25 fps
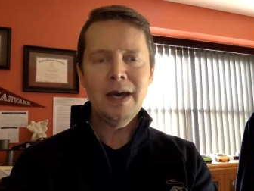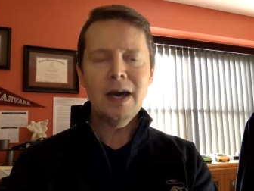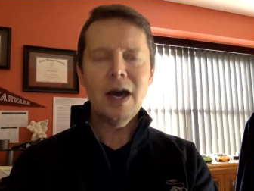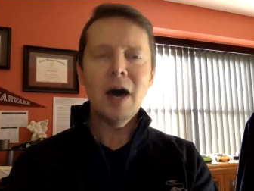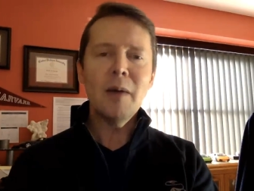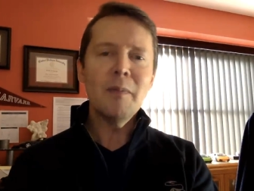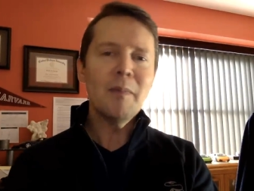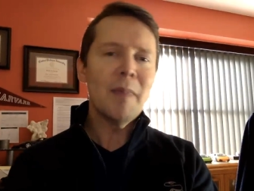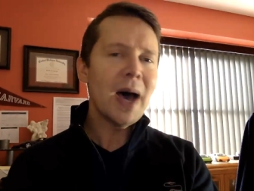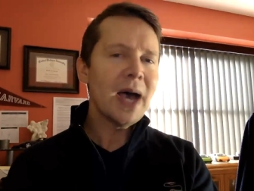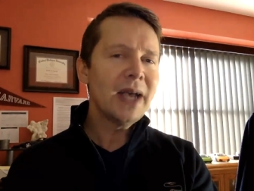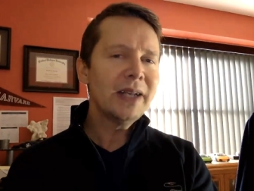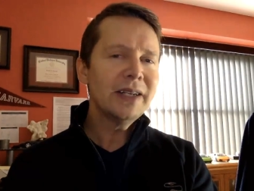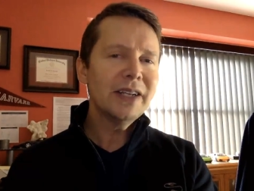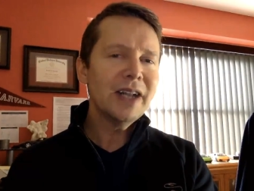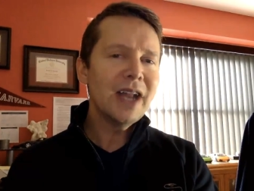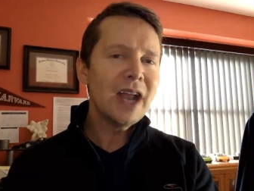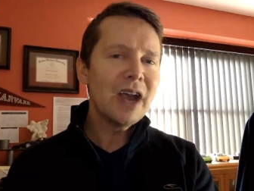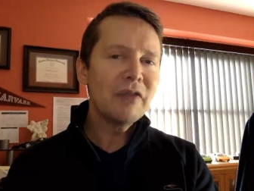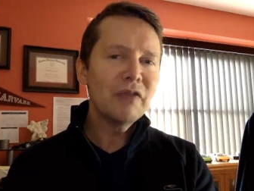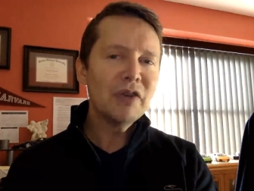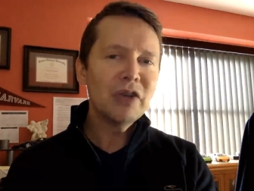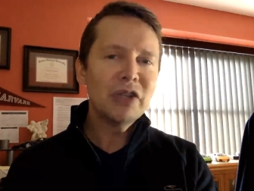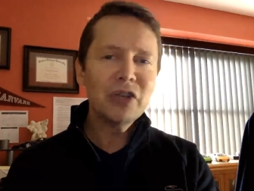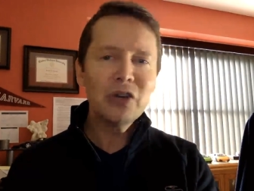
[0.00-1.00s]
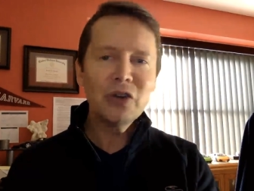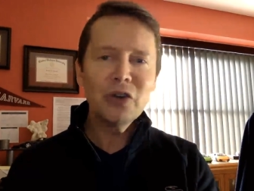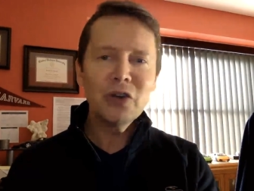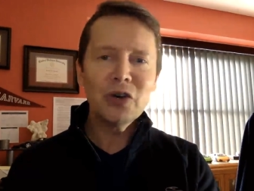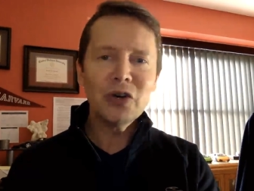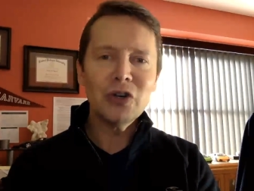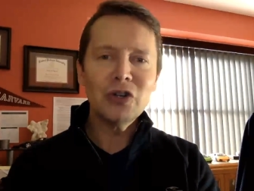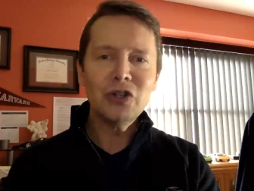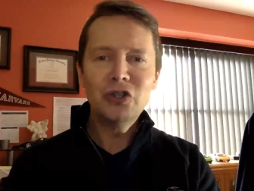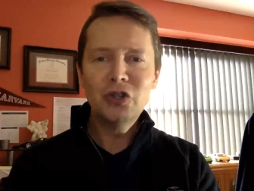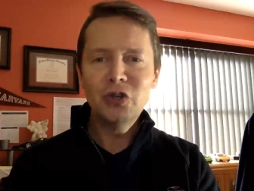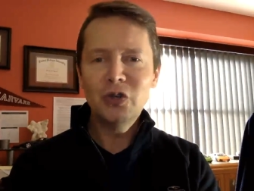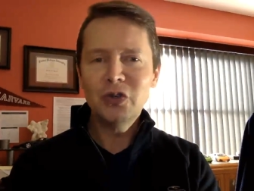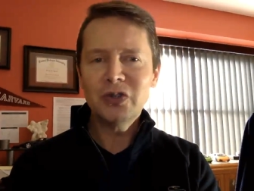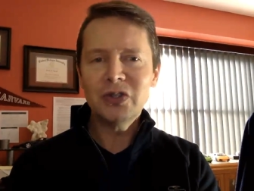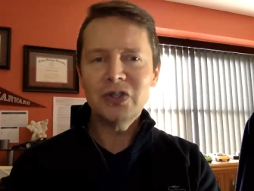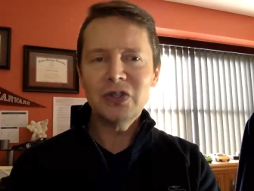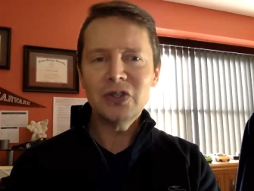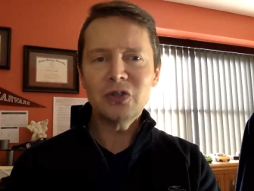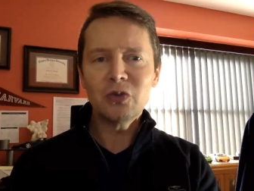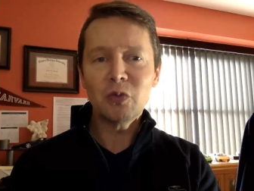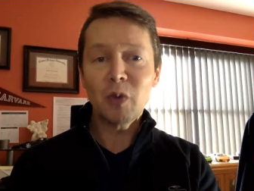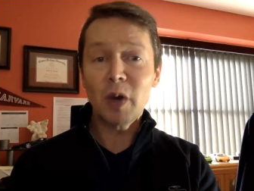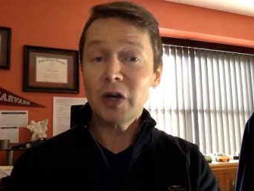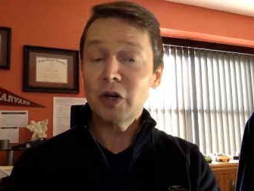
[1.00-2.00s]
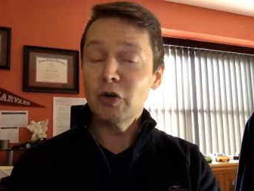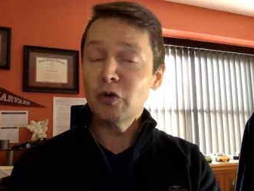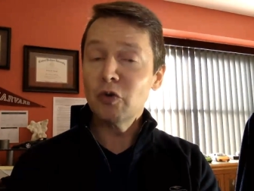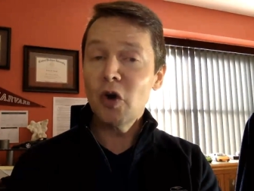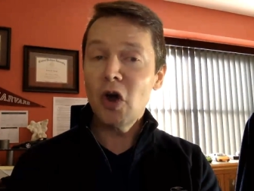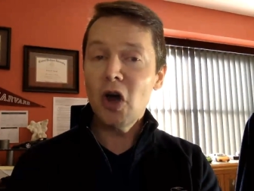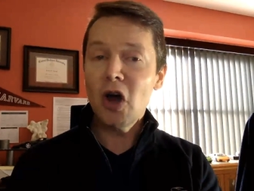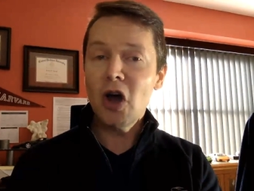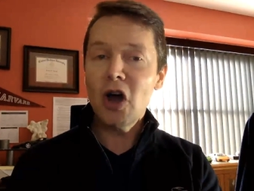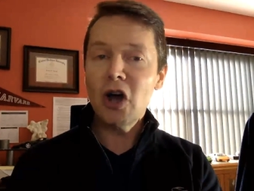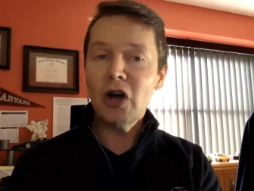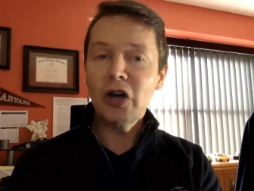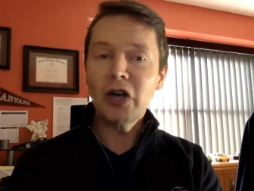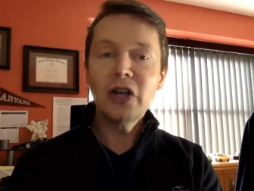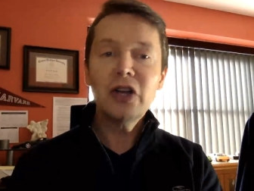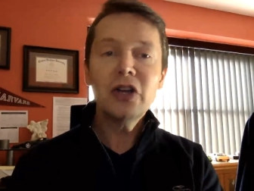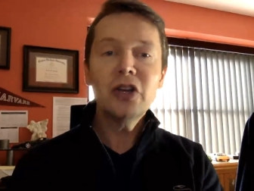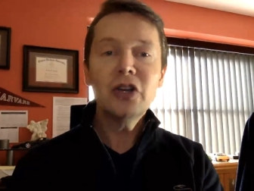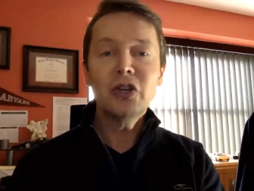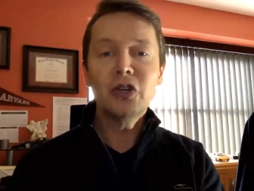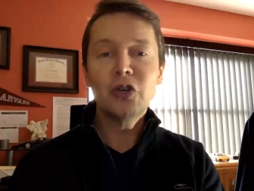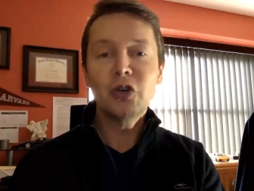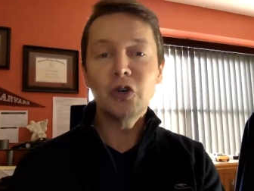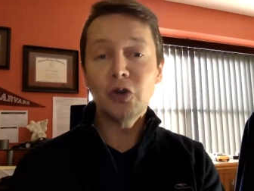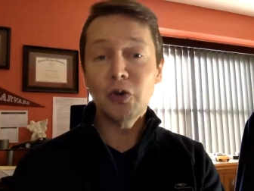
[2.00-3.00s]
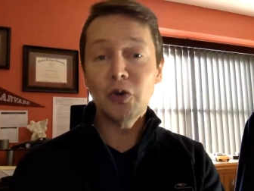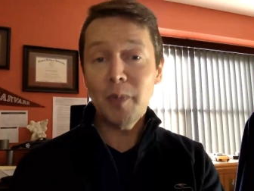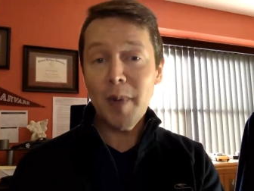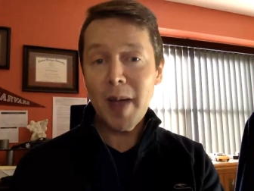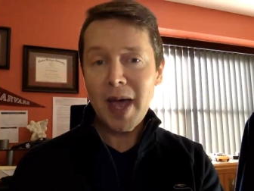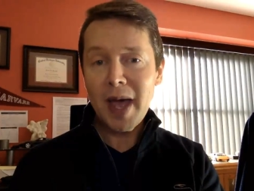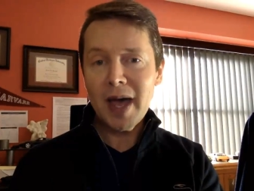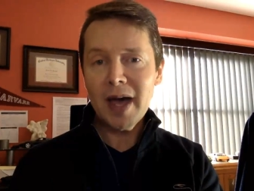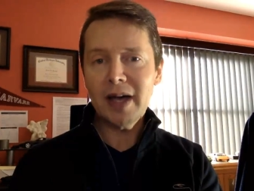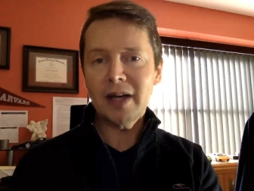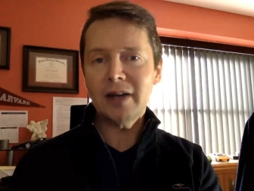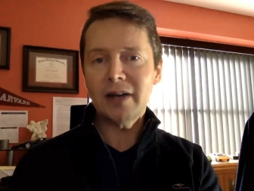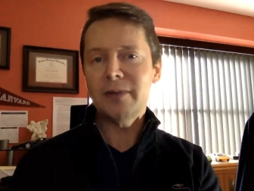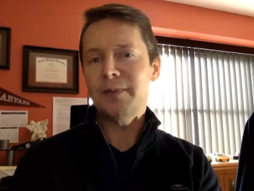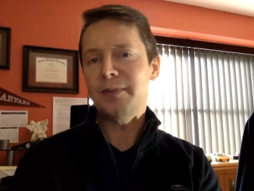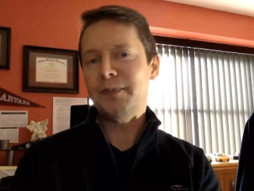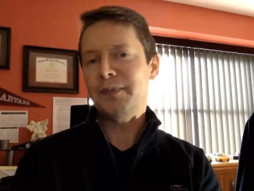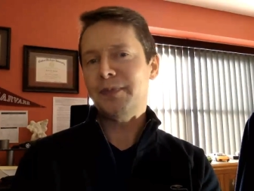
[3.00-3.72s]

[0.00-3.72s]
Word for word: A mind at every turn chooses right or wrong, good or bad.